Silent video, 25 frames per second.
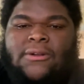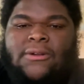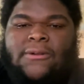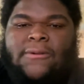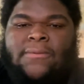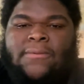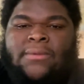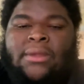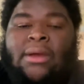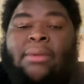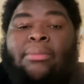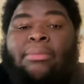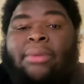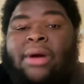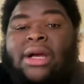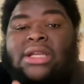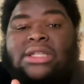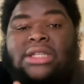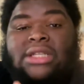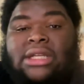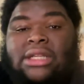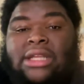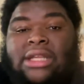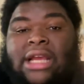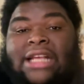The
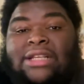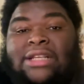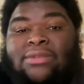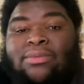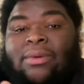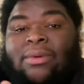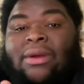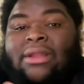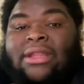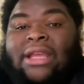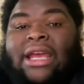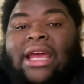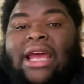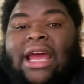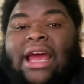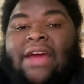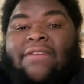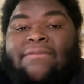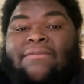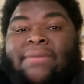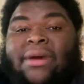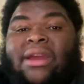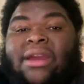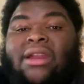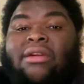budget, that's what they
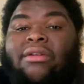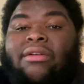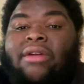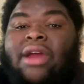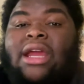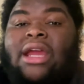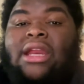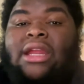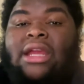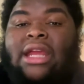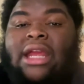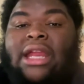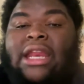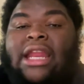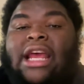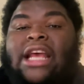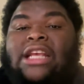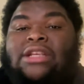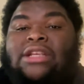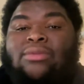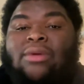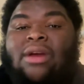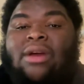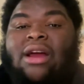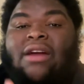have better writing, and
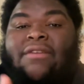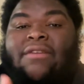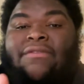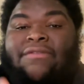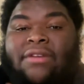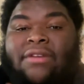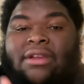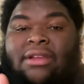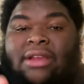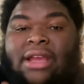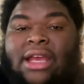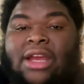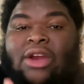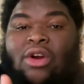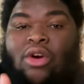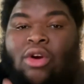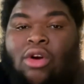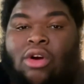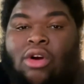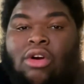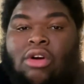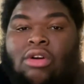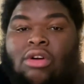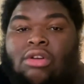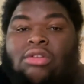that's why I feel like
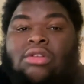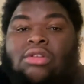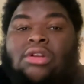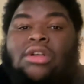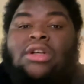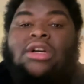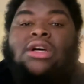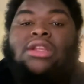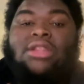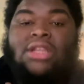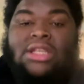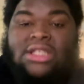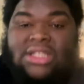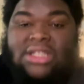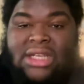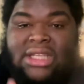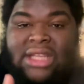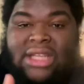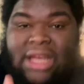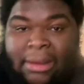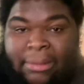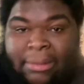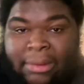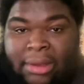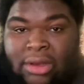all the
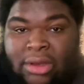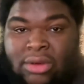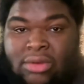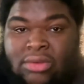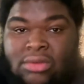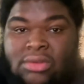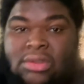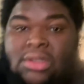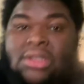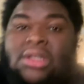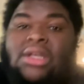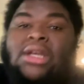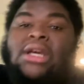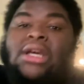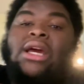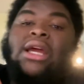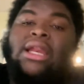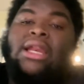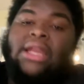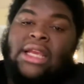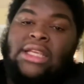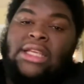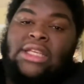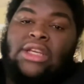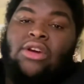CWs
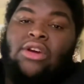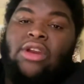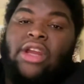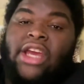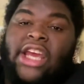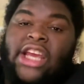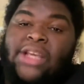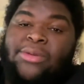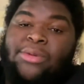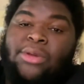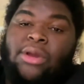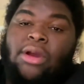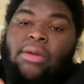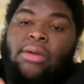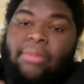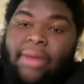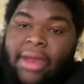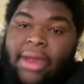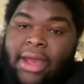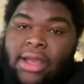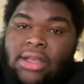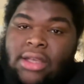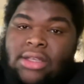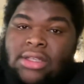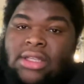need to go to HBO
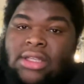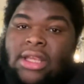Max.